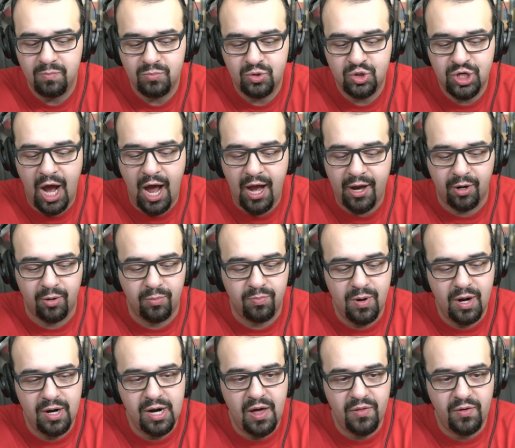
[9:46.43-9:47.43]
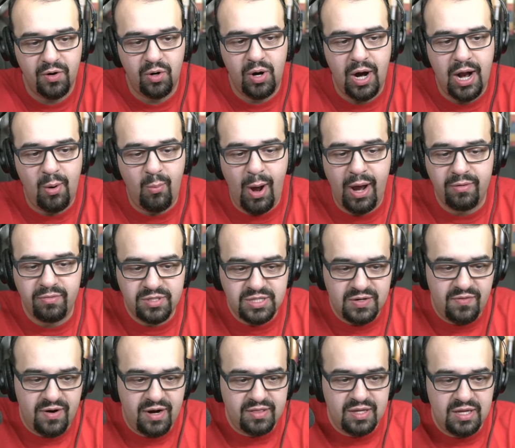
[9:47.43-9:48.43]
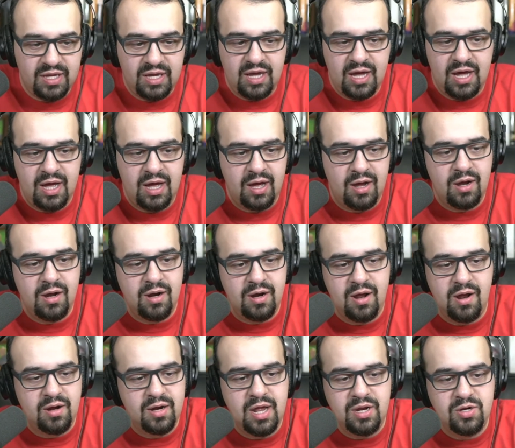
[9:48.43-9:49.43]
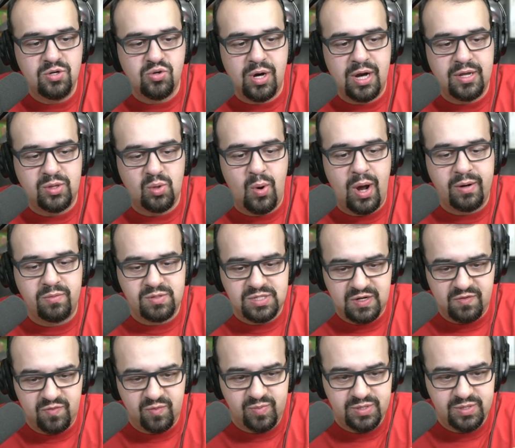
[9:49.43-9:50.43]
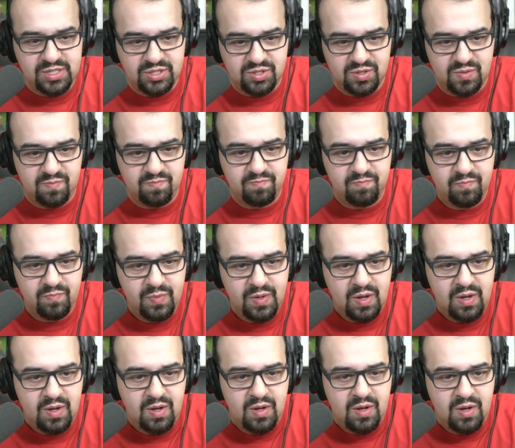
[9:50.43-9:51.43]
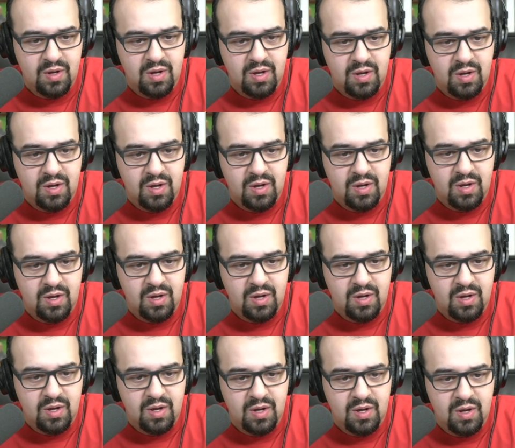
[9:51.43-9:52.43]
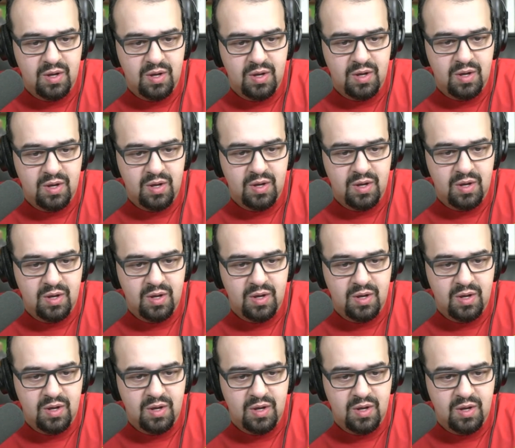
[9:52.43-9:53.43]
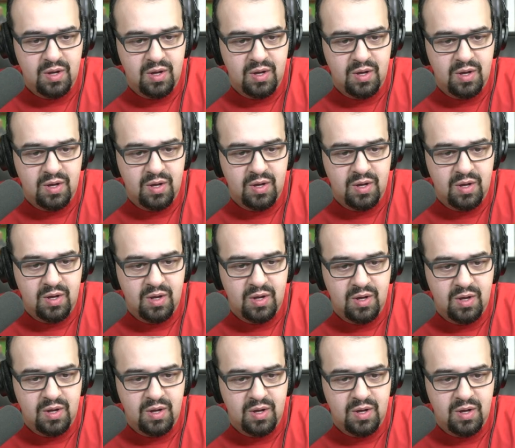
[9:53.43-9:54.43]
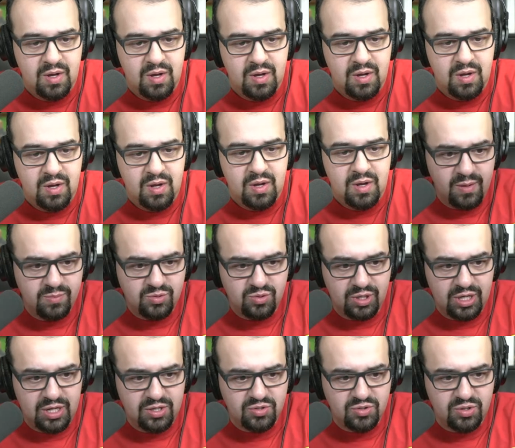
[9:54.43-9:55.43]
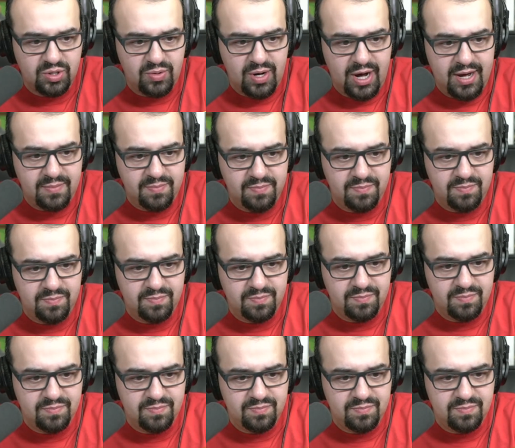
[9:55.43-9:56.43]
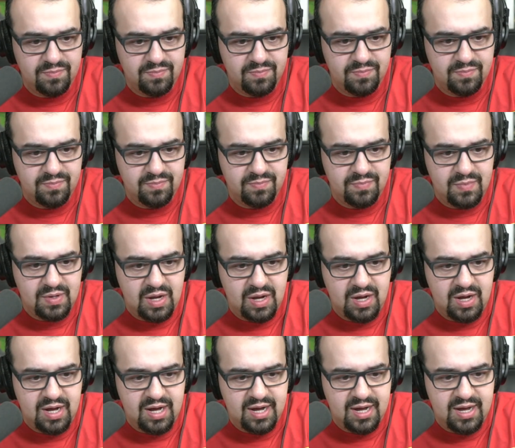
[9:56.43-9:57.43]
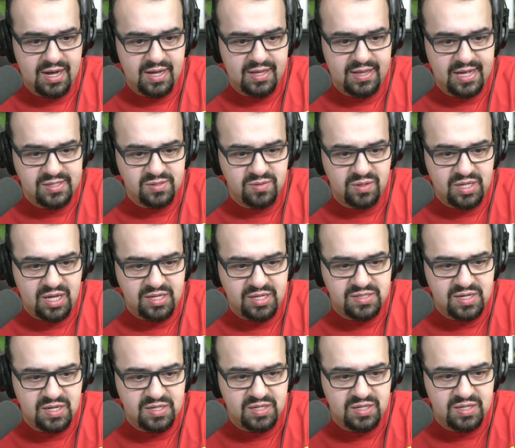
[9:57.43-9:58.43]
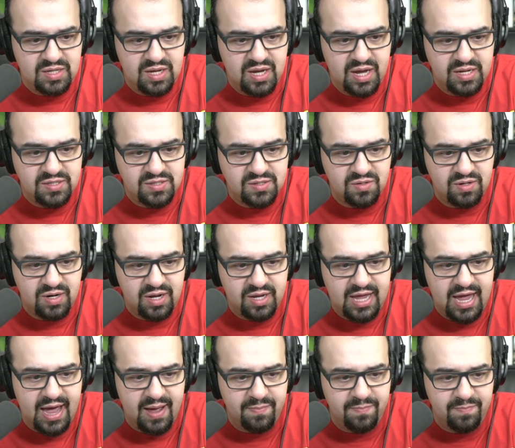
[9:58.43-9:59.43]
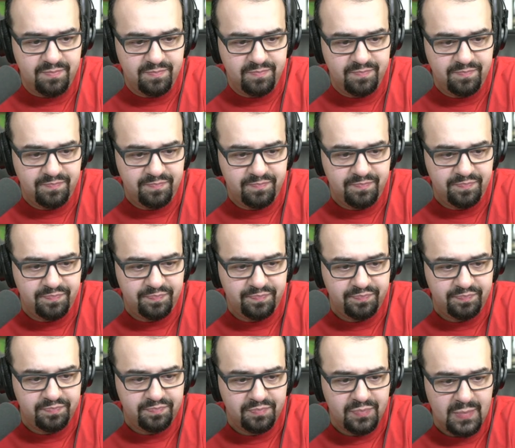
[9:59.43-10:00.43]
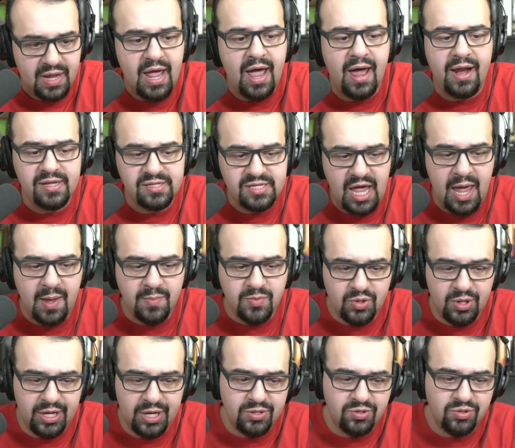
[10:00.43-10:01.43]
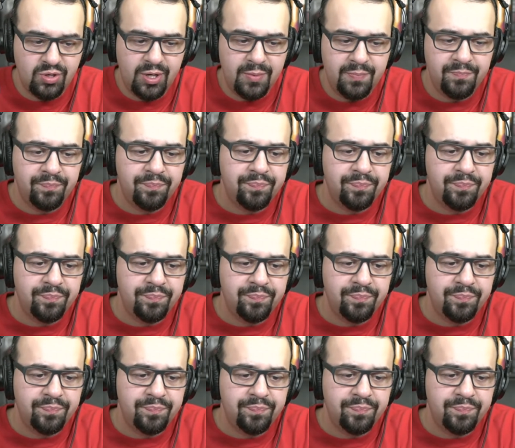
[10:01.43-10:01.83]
Shocker. Another wide receiver at the injury at the wide receiver position. And this is, I believe they're calling it a hamstring injury, right? That's what they said yesterday. Yeah. Yeah, it is a hamstring injury.